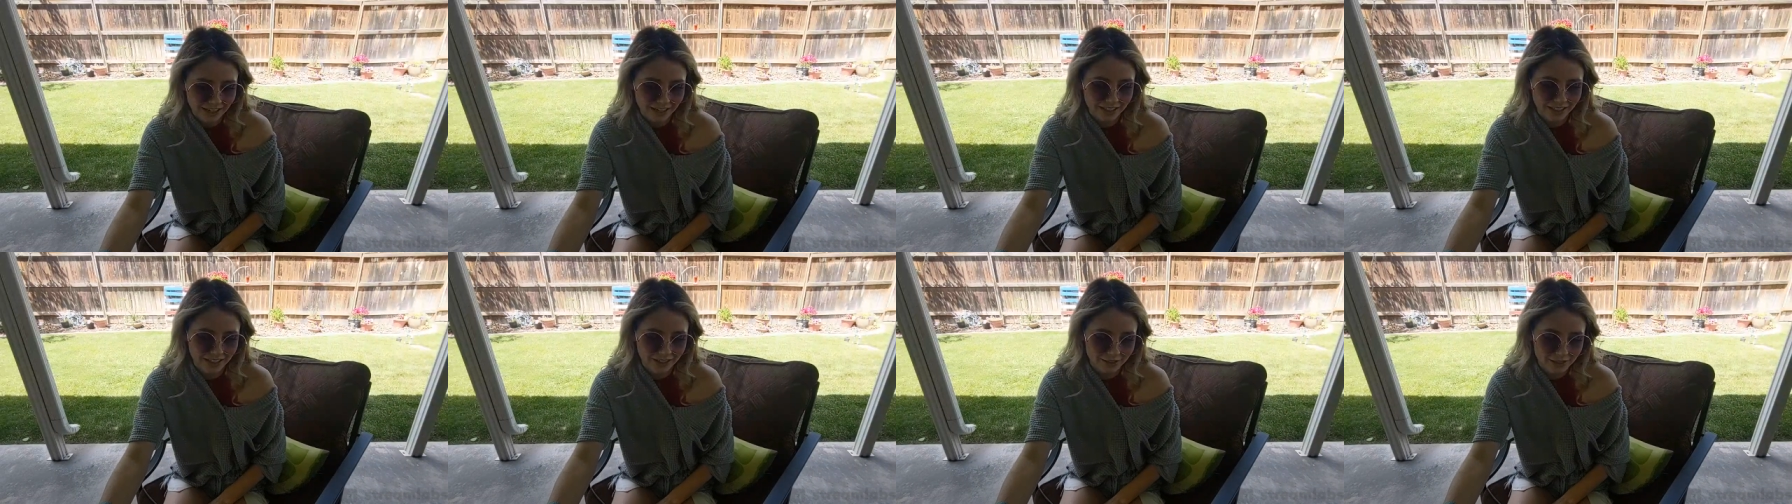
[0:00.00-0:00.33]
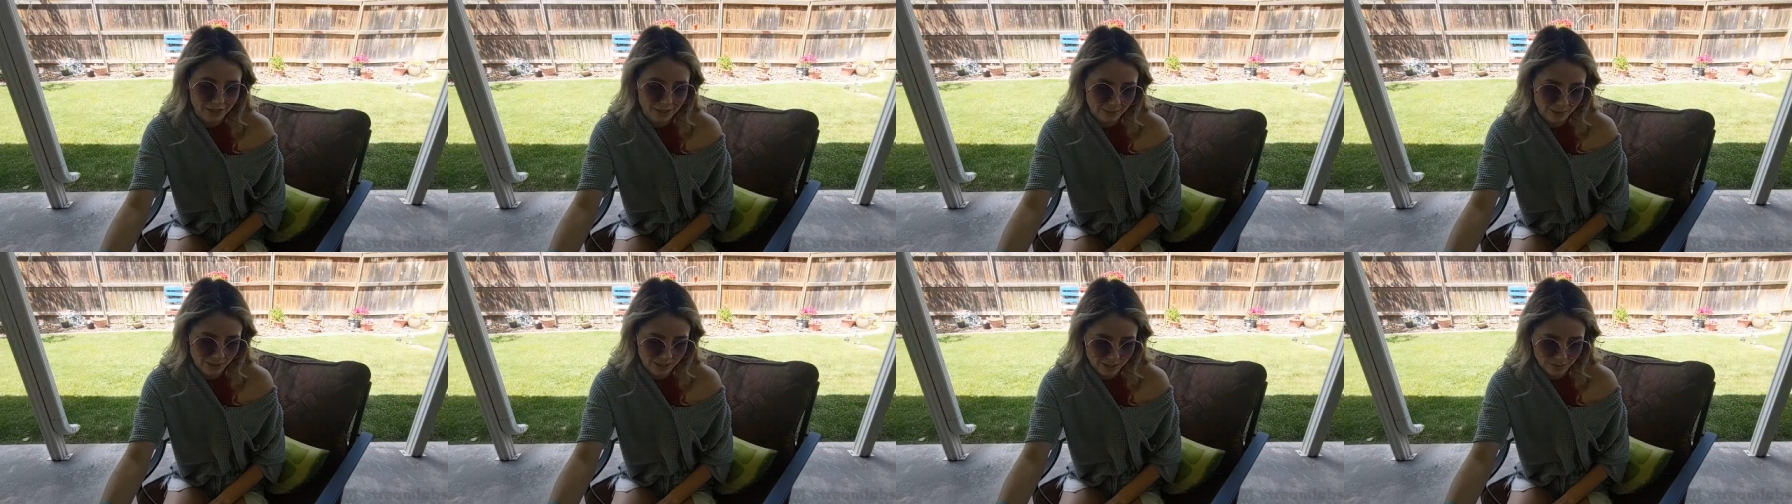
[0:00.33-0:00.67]
How can I
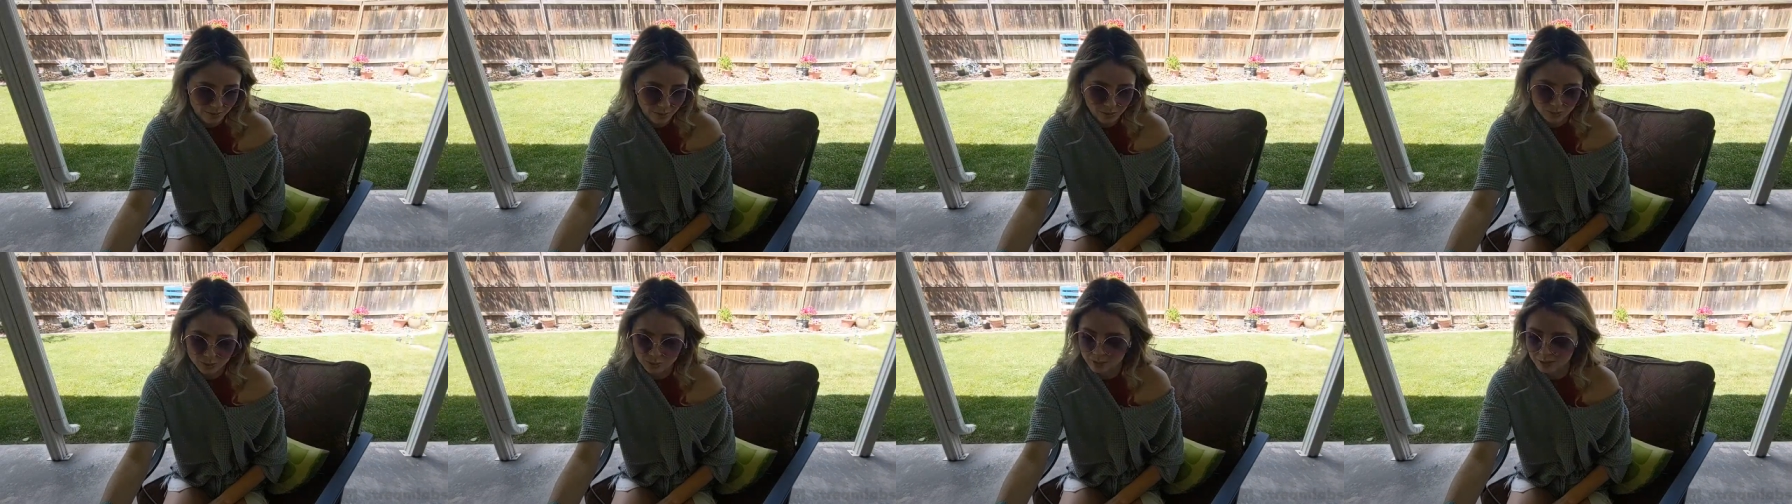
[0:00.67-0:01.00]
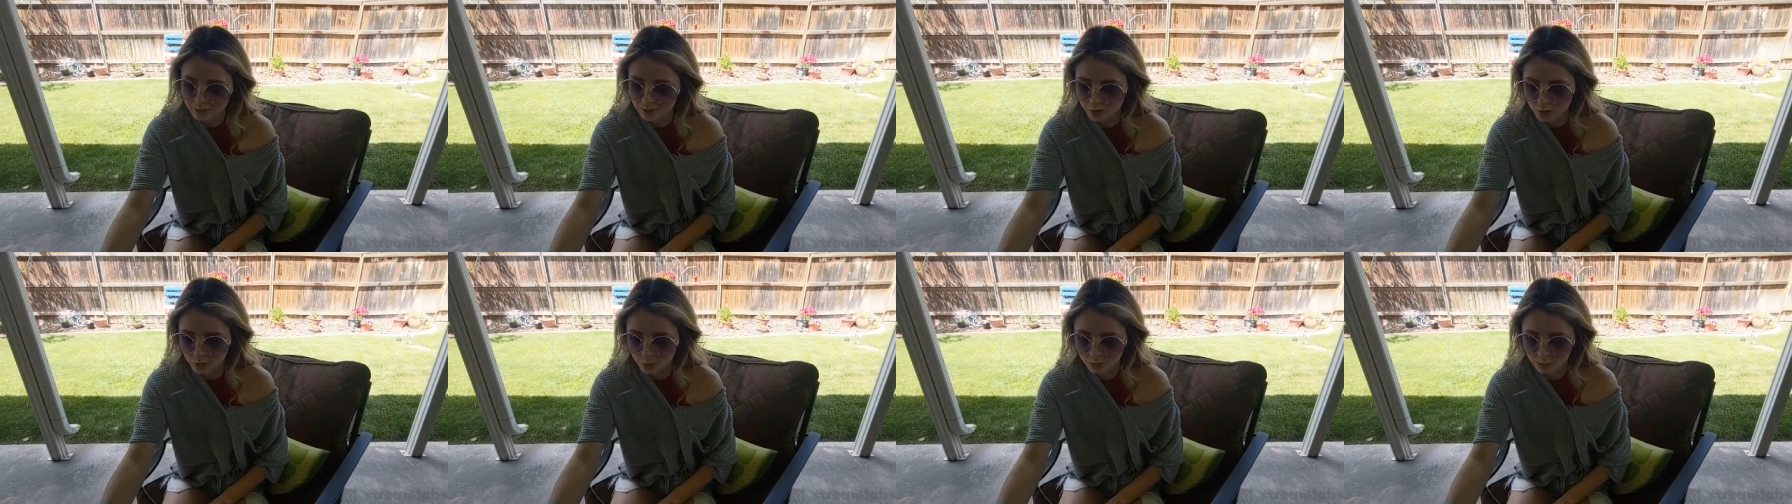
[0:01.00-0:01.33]
redeem Kiss Boba
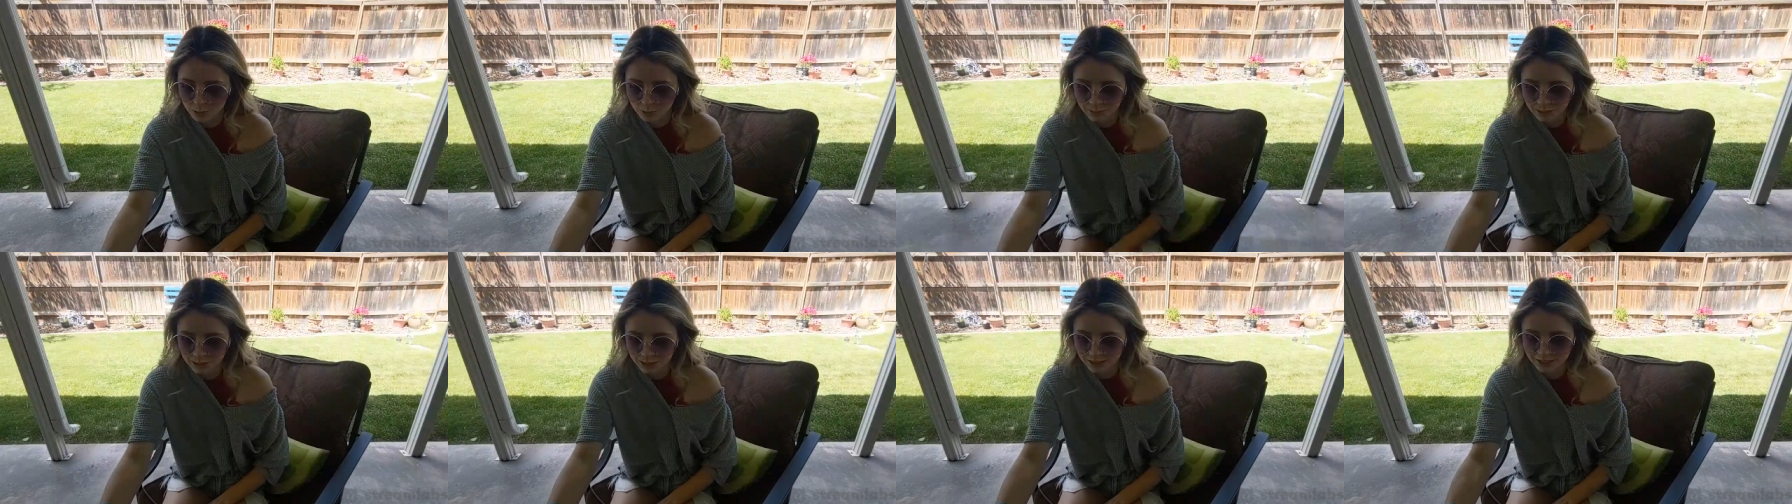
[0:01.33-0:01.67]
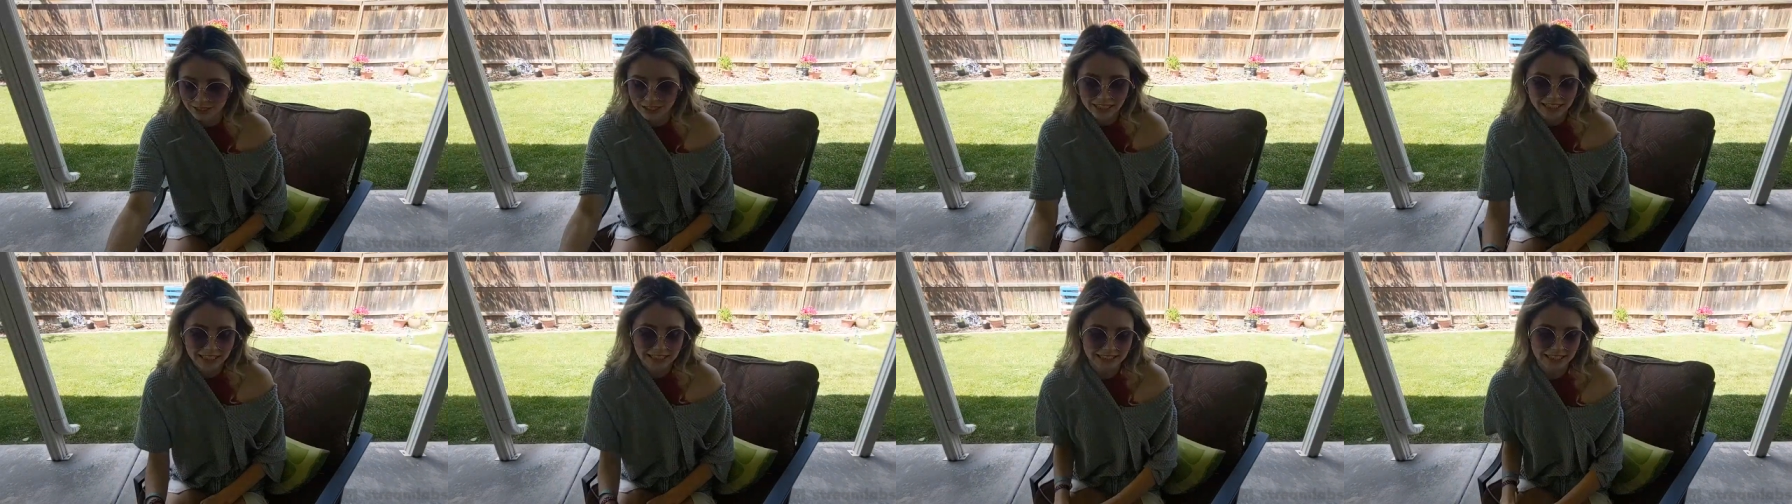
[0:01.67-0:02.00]
when there's no Boba?
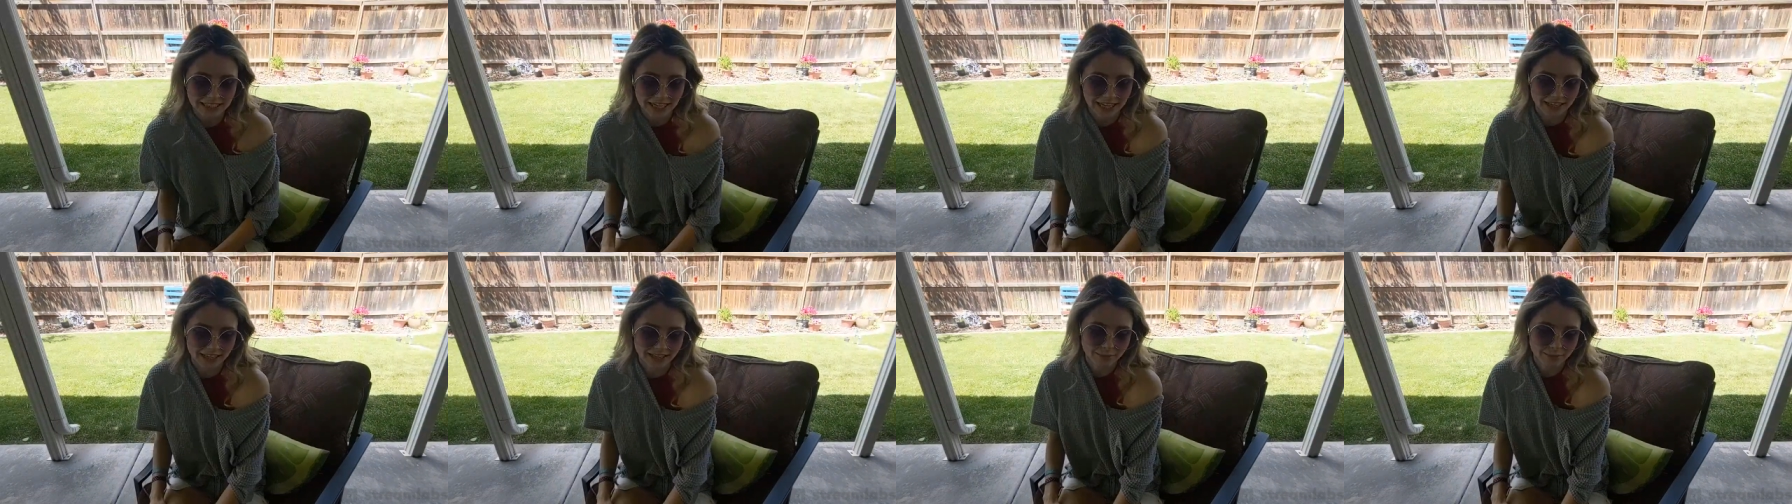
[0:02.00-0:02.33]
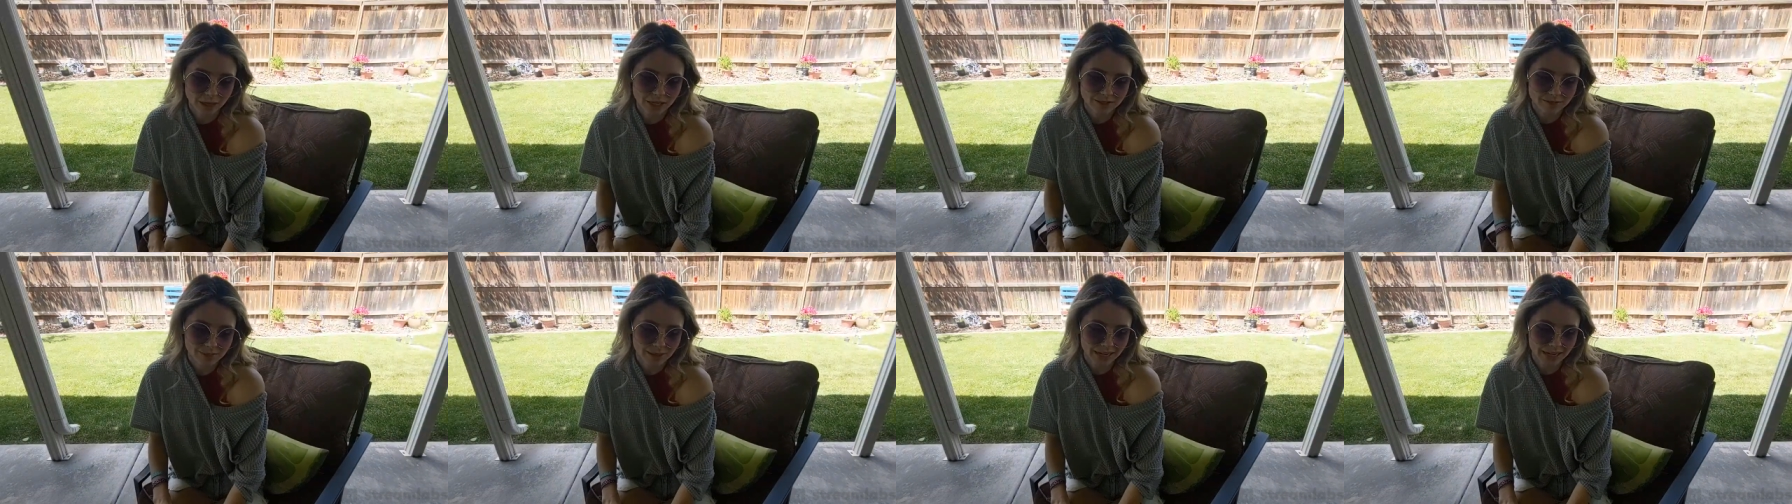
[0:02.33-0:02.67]
Yeah,
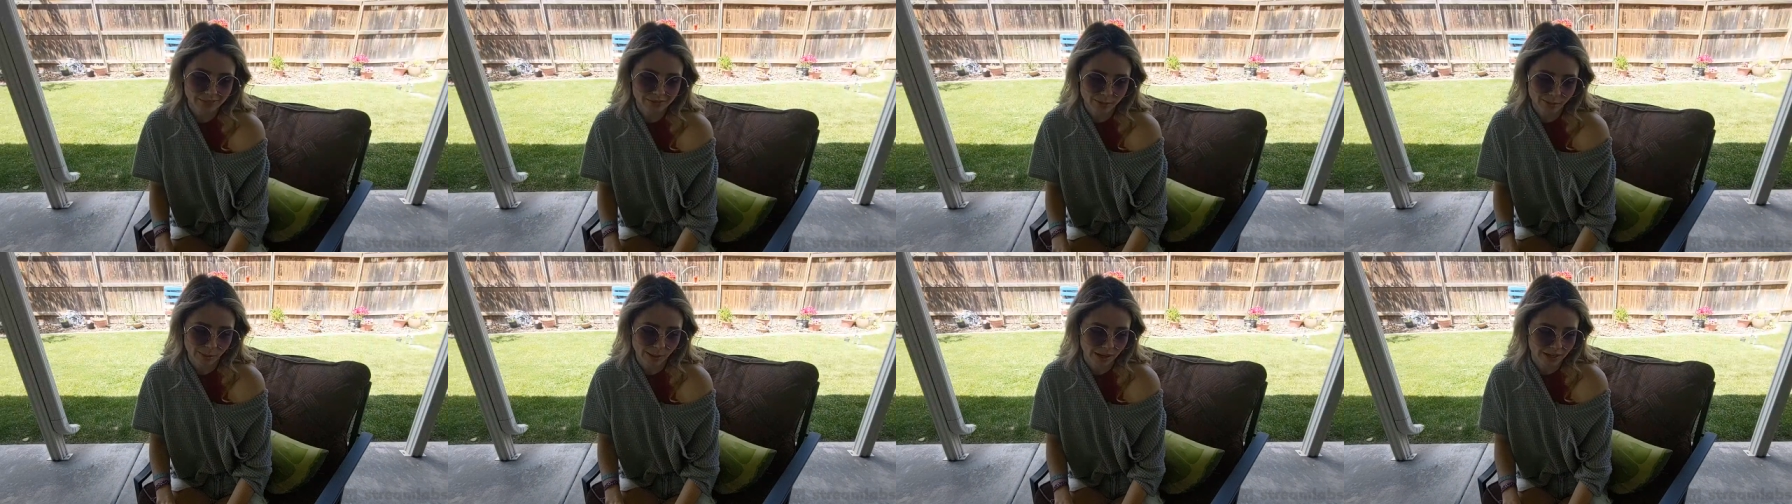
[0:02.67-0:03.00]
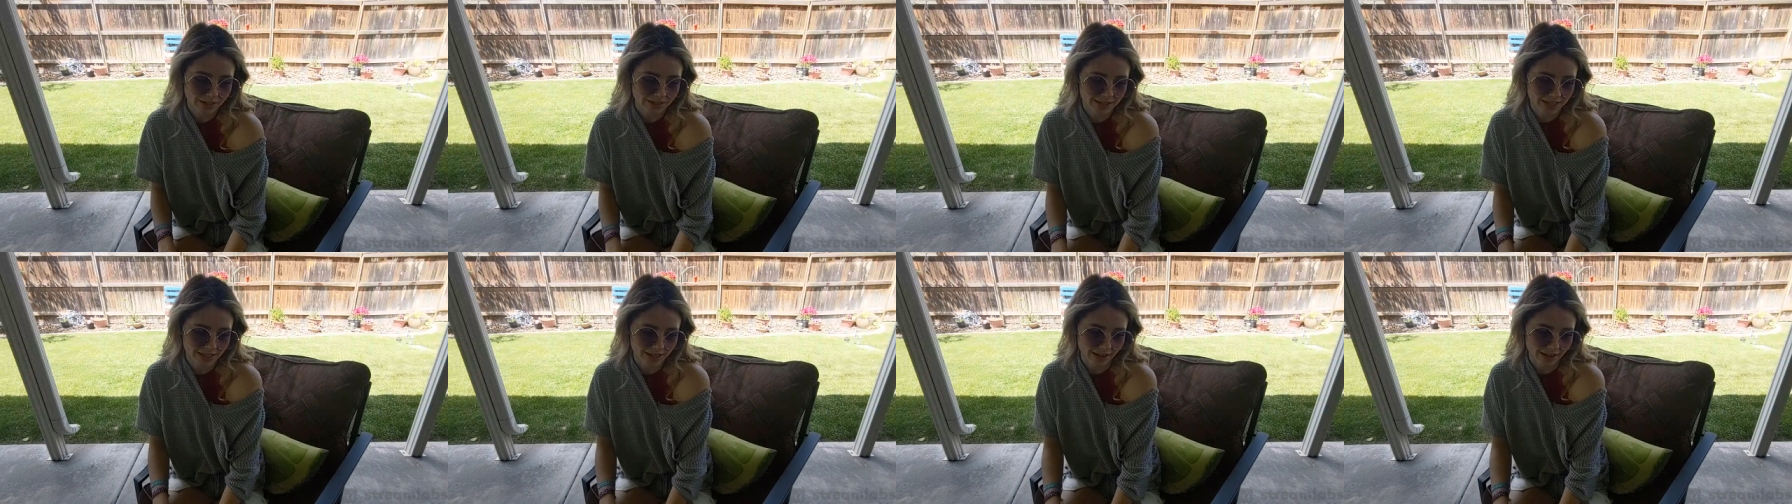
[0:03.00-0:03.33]
the mods might have to
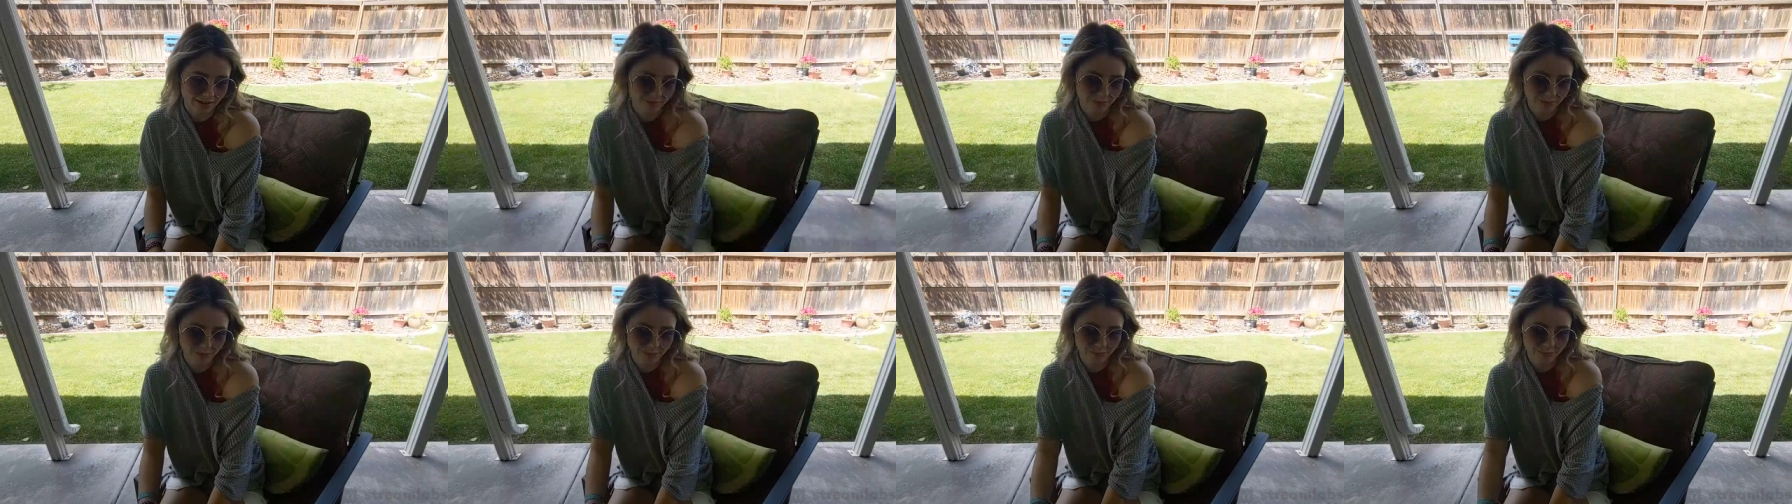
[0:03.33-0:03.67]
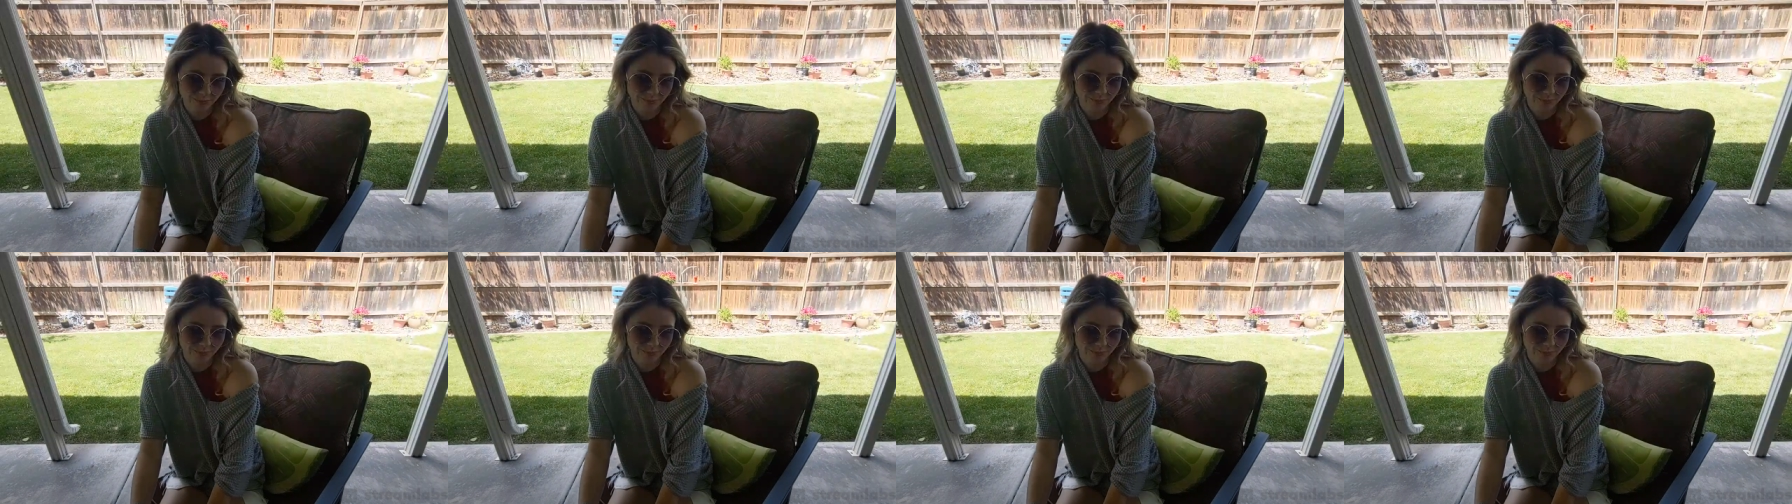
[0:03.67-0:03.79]
pause that.